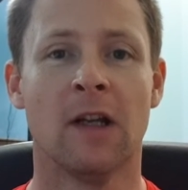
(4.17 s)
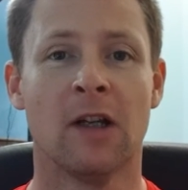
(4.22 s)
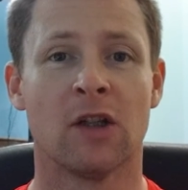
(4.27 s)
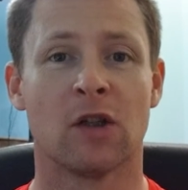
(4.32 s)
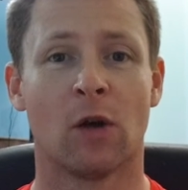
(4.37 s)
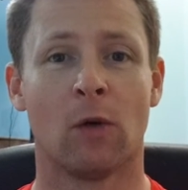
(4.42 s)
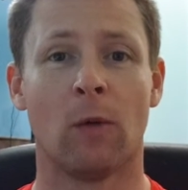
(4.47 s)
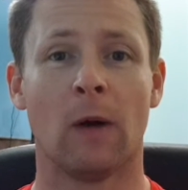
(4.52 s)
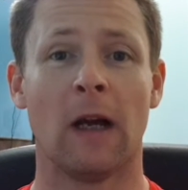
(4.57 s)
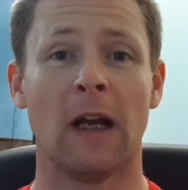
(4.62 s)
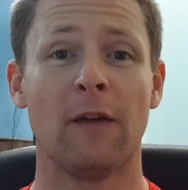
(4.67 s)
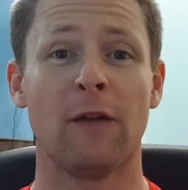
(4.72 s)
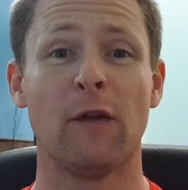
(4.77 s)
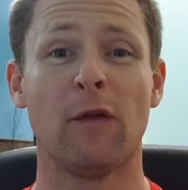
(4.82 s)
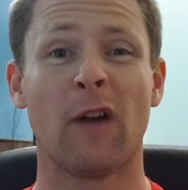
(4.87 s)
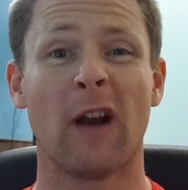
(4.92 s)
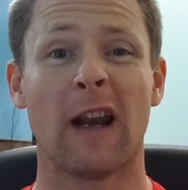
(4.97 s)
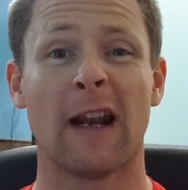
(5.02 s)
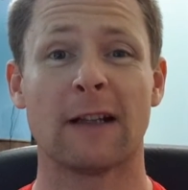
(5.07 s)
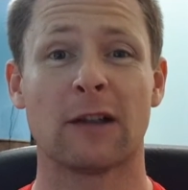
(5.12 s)
So if
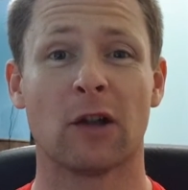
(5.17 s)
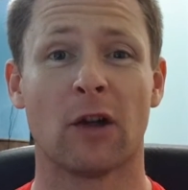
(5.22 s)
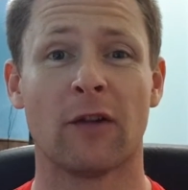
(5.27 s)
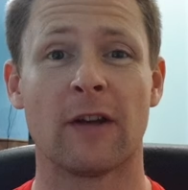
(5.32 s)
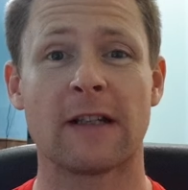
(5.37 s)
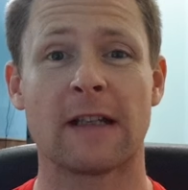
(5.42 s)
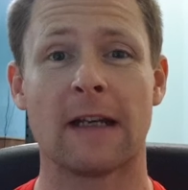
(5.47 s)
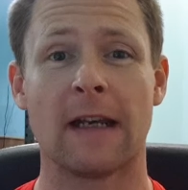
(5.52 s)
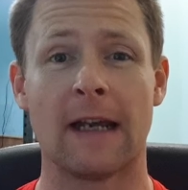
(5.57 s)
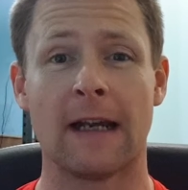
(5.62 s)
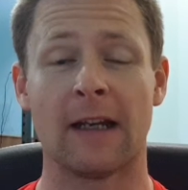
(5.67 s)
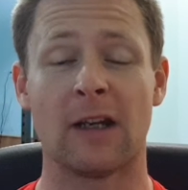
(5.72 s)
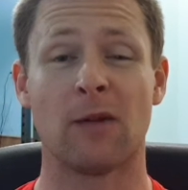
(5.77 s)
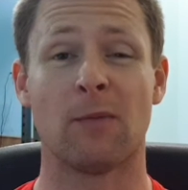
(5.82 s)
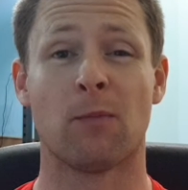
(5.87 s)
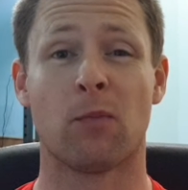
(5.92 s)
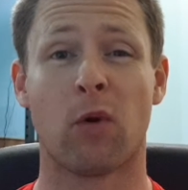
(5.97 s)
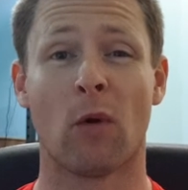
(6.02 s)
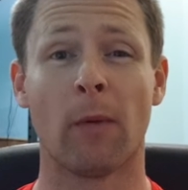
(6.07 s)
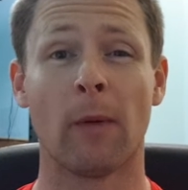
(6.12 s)
you've clicked on this link,
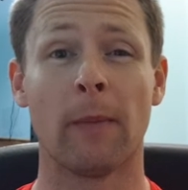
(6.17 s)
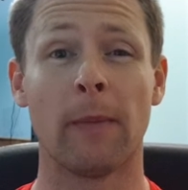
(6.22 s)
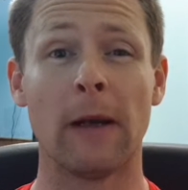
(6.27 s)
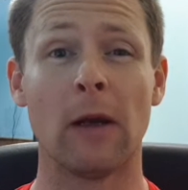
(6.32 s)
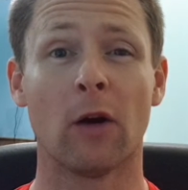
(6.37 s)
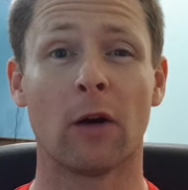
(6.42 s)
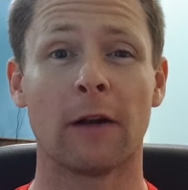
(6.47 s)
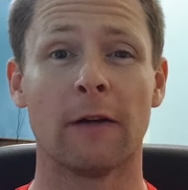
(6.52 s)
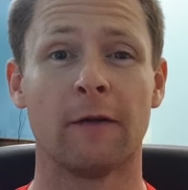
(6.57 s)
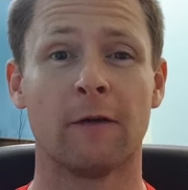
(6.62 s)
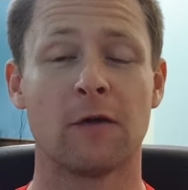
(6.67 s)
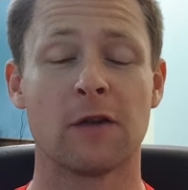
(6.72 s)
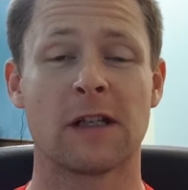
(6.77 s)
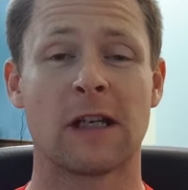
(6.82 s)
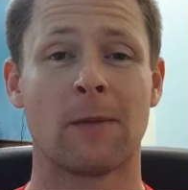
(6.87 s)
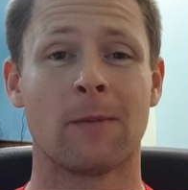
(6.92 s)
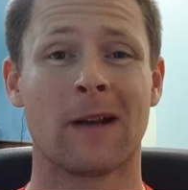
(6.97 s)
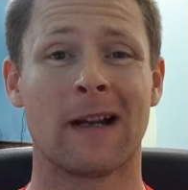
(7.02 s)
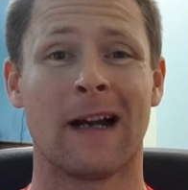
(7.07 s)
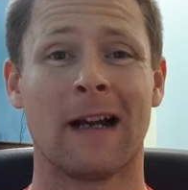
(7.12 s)
you're probably looking for
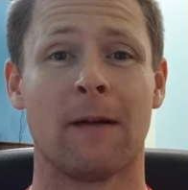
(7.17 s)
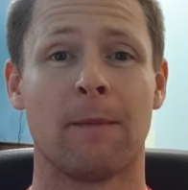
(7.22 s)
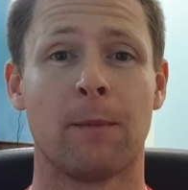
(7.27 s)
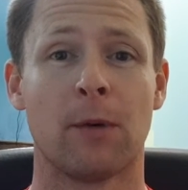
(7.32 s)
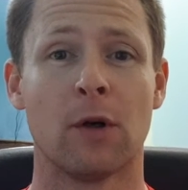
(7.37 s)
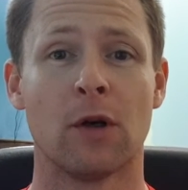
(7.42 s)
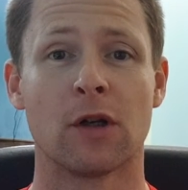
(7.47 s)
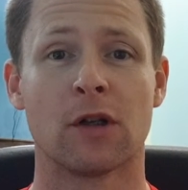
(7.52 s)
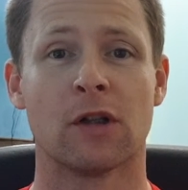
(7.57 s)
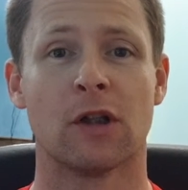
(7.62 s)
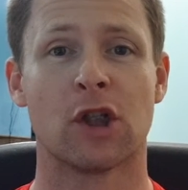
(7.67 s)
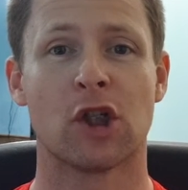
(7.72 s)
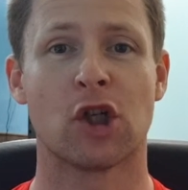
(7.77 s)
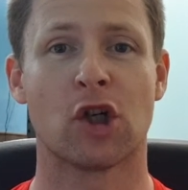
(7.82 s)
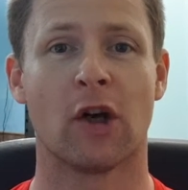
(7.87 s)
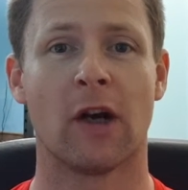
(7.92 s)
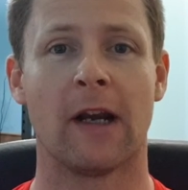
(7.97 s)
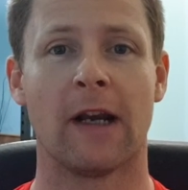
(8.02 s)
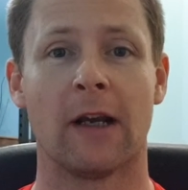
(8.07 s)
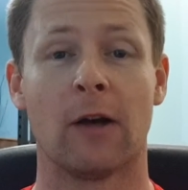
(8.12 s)
some kind of personal
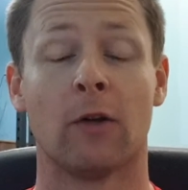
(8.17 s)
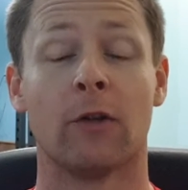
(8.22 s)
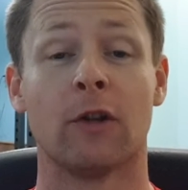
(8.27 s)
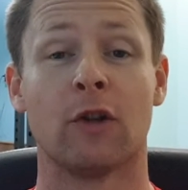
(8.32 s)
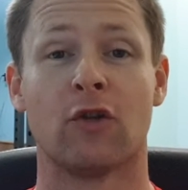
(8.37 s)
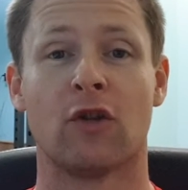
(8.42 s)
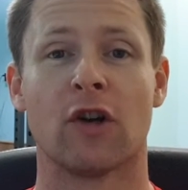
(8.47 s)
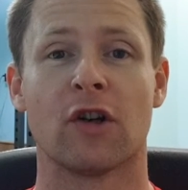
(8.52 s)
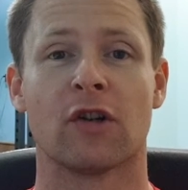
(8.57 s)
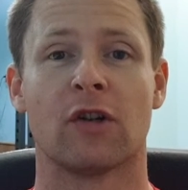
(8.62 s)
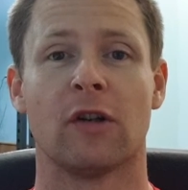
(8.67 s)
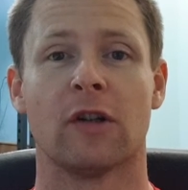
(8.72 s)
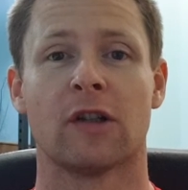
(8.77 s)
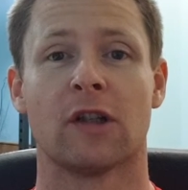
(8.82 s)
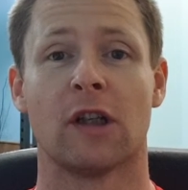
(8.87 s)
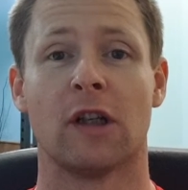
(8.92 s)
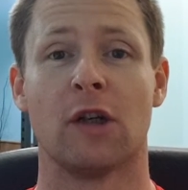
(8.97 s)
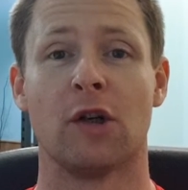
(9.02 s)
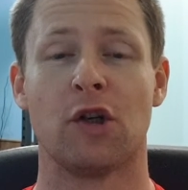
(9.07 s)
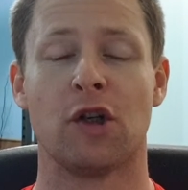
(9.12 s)
training or nutritional
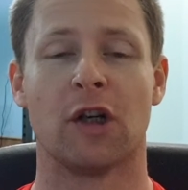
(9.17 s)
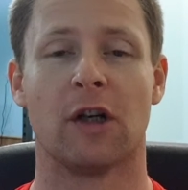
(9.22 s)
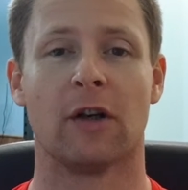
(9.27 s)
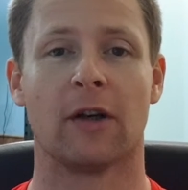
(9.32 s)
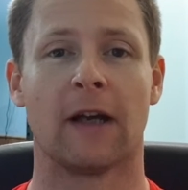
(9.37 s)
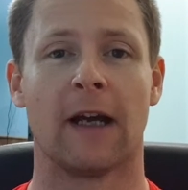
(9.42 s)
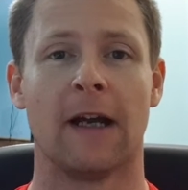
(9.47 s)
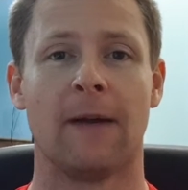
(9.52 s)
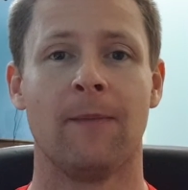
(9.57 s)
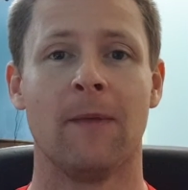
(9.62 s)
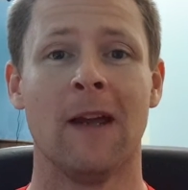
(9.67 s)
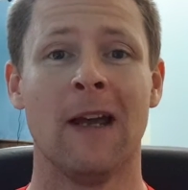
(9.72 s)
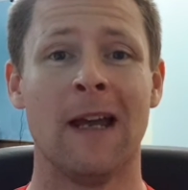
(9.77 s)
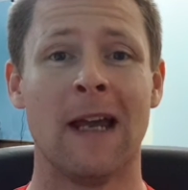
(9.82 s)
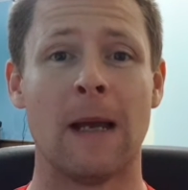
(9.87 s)
solution, okay?